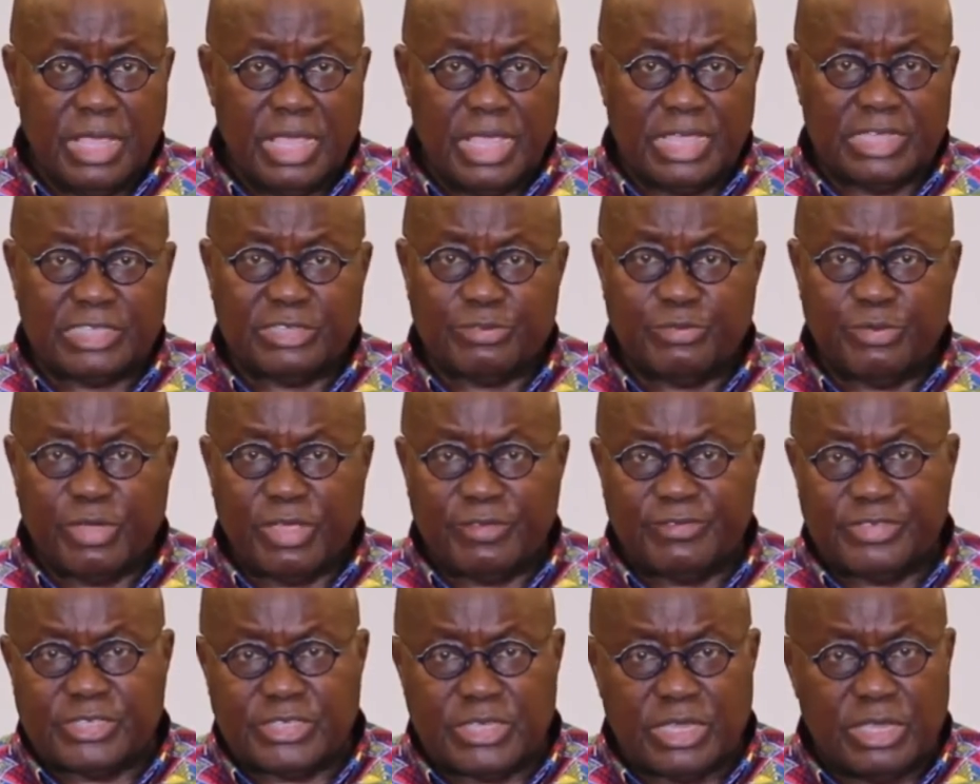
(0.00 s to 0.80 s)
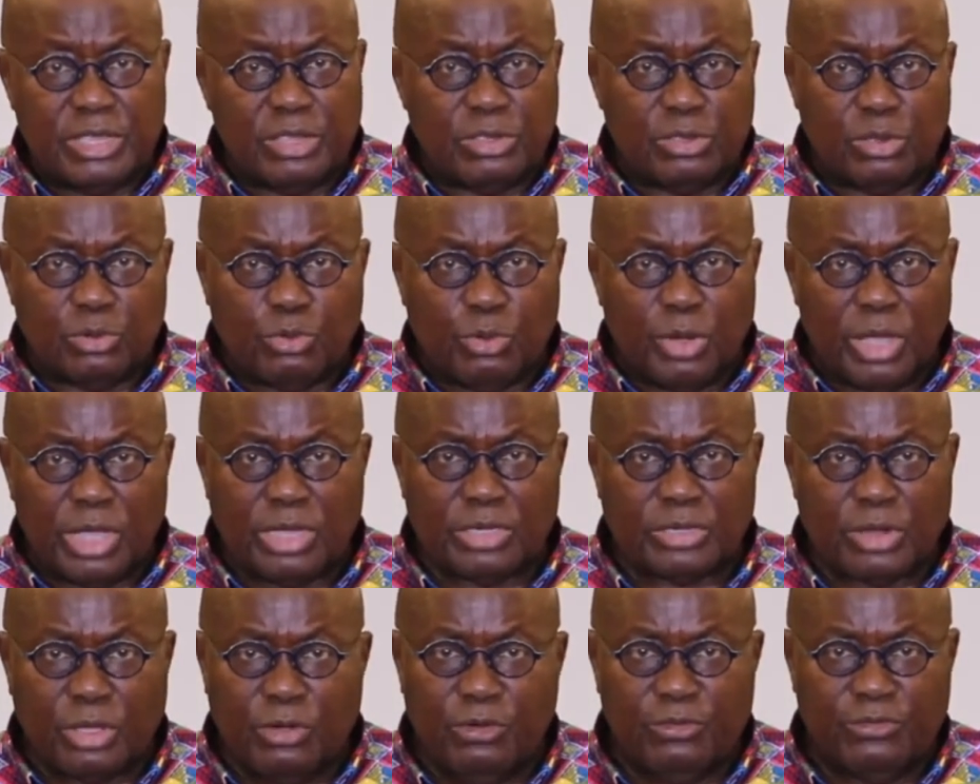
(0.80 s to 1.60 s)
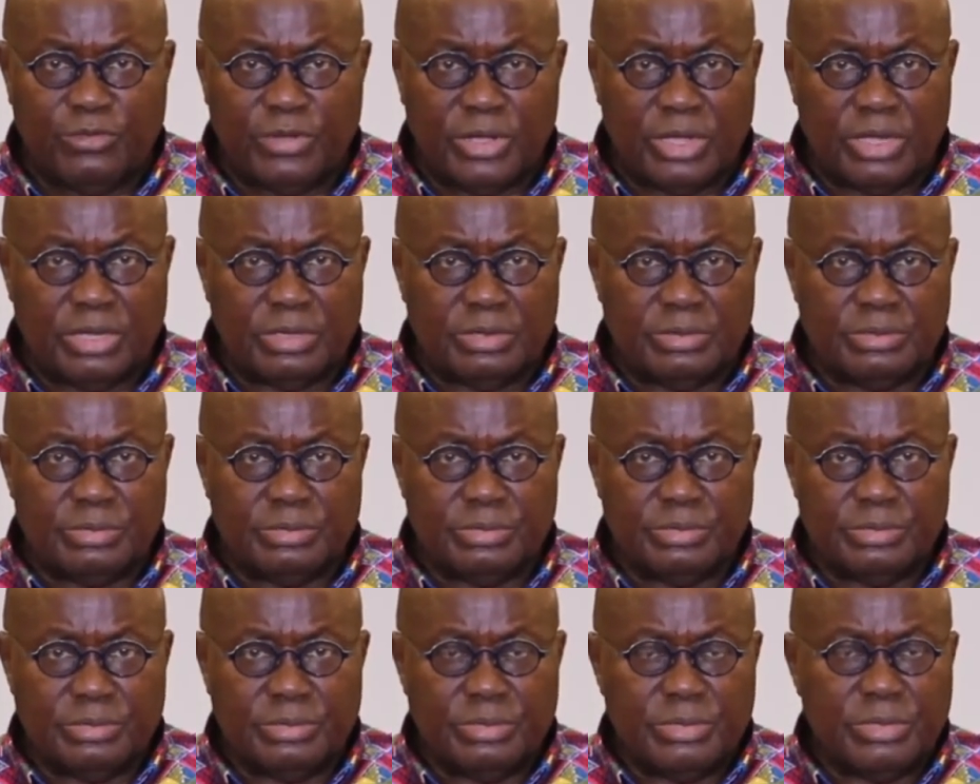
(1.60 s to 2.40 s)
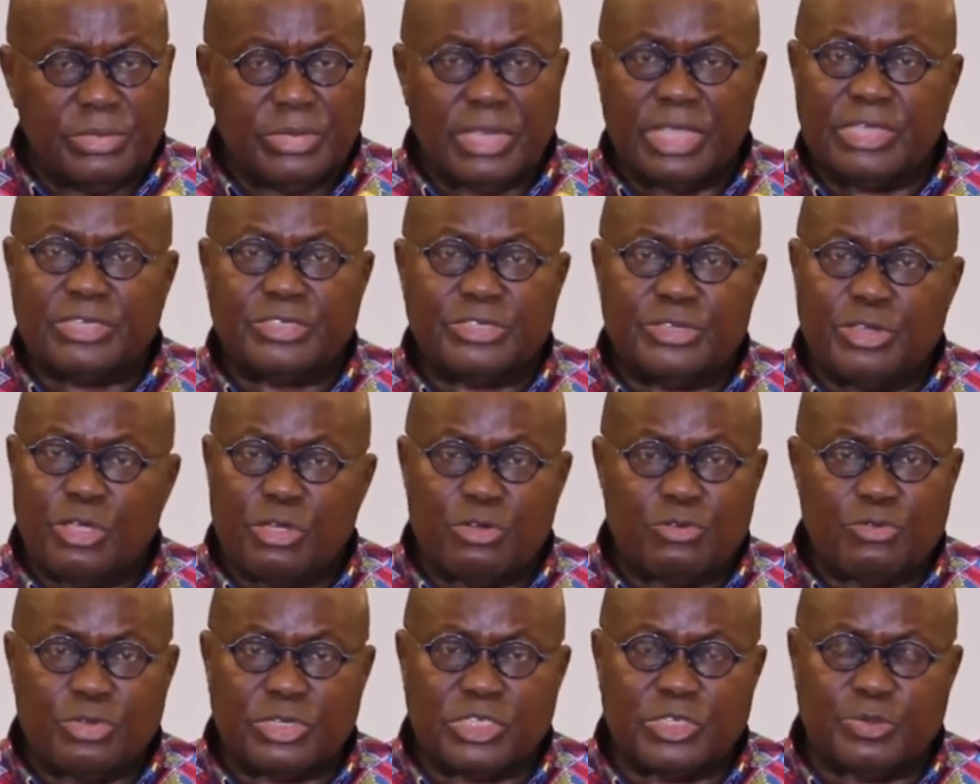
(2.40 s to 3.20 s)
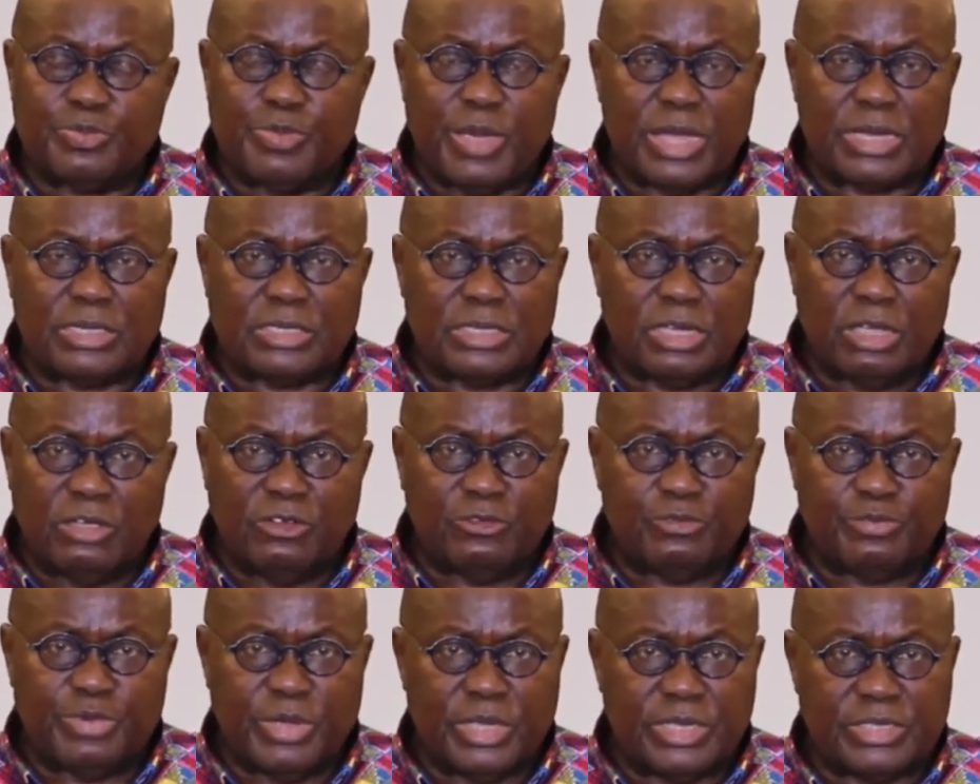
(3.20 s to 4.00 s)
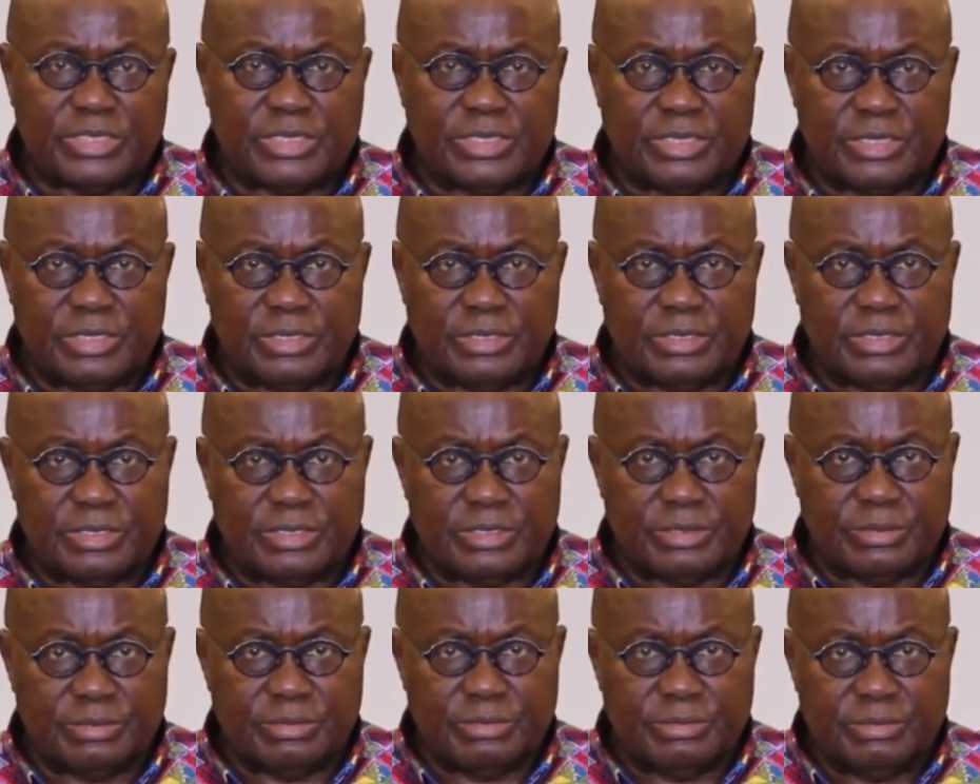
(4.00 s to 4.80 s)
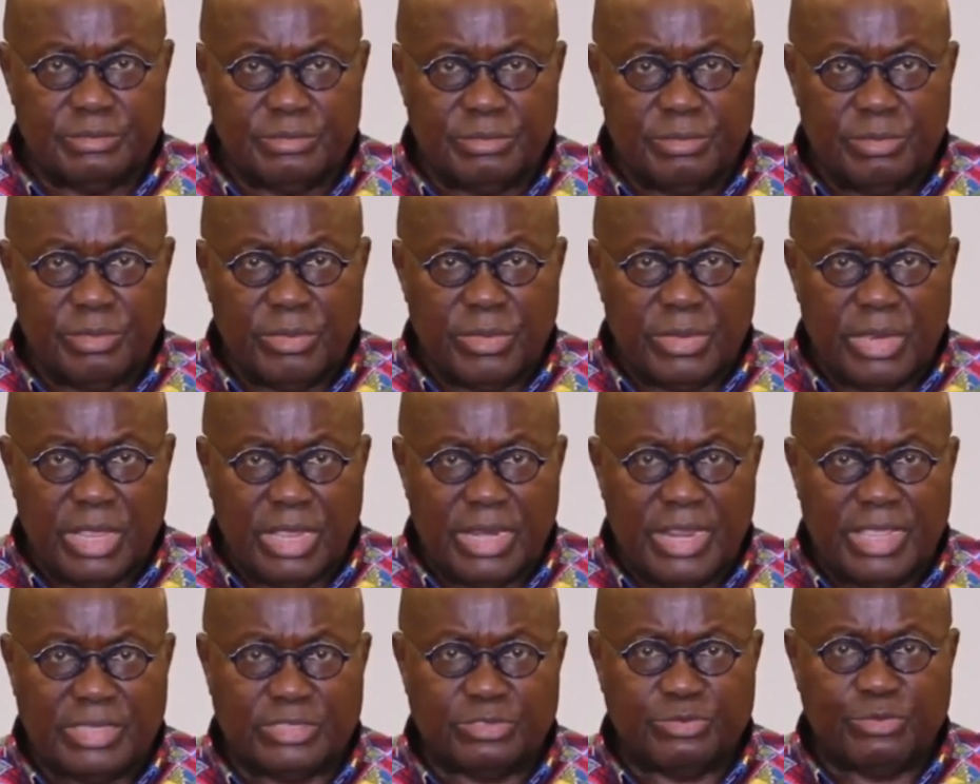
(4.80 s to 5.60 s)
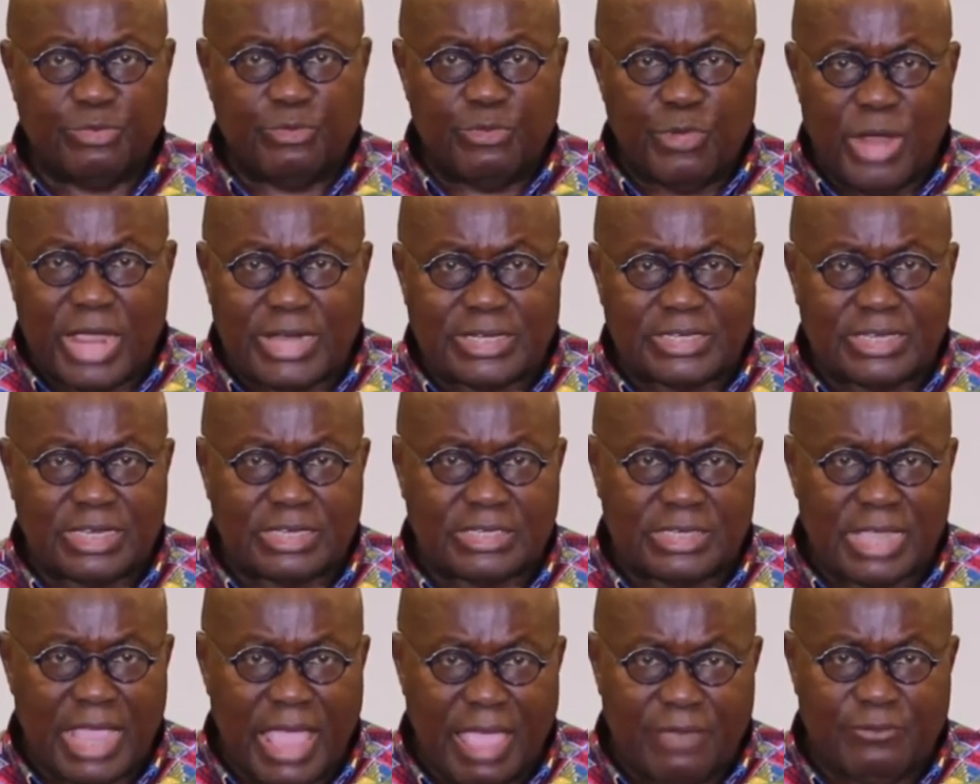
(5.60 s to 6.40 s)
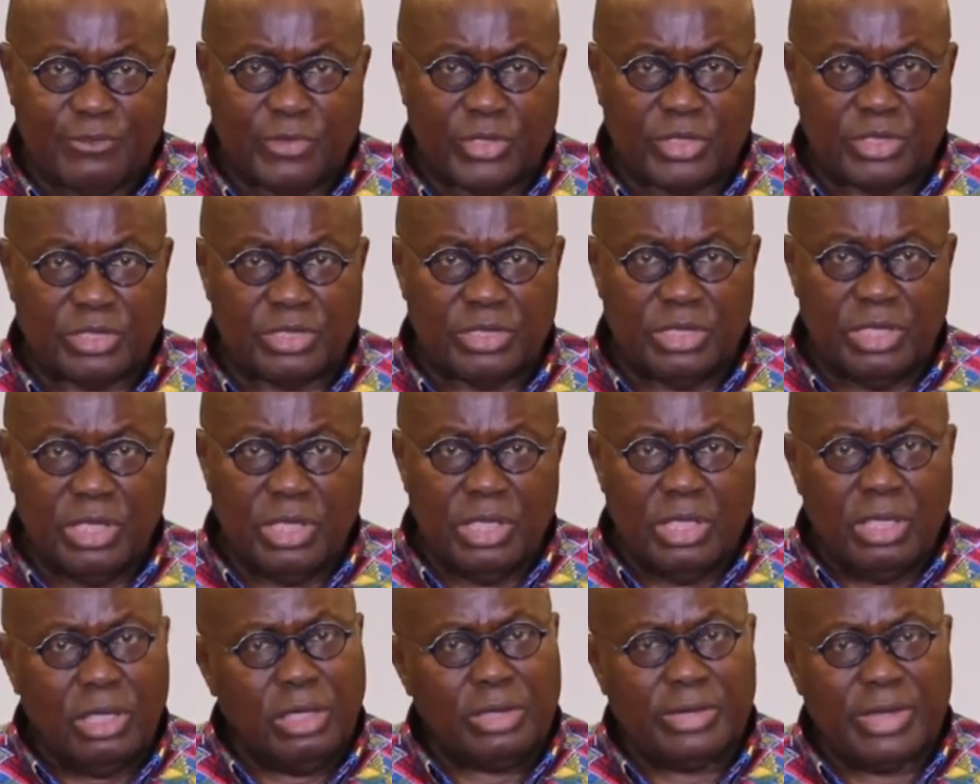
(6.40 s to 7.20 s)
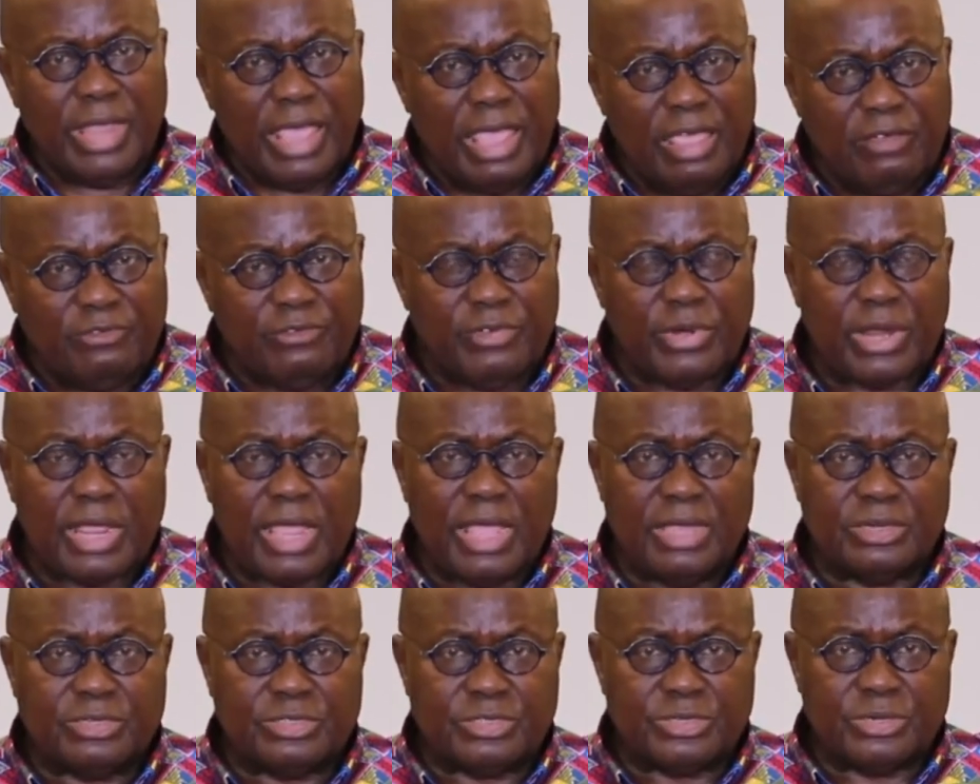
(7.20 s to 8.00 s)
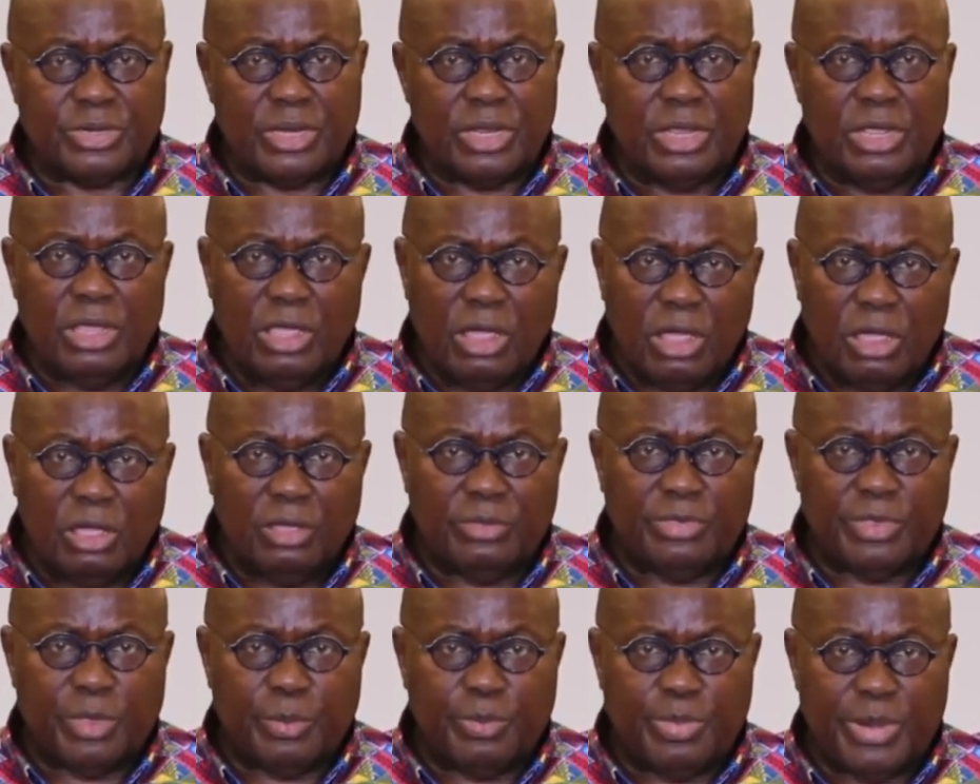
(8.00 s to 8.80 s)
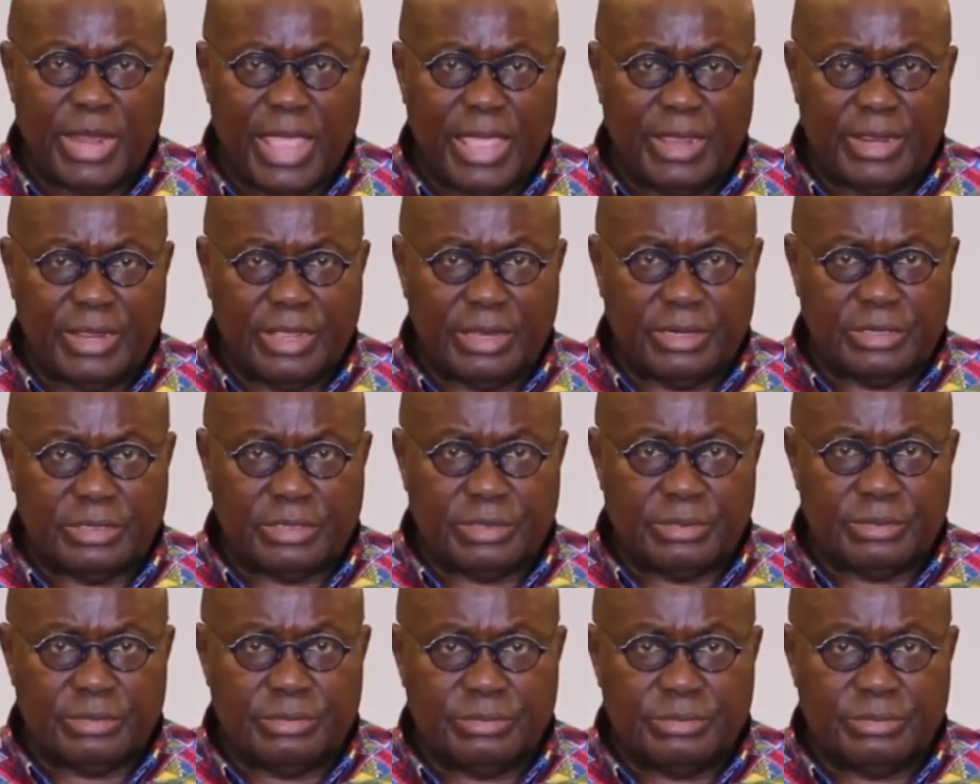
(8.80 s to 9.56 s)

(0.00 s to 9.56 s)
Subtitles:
as we have seen the world over, is no respecter of persons and has wreaked its havoc on every country on the planet.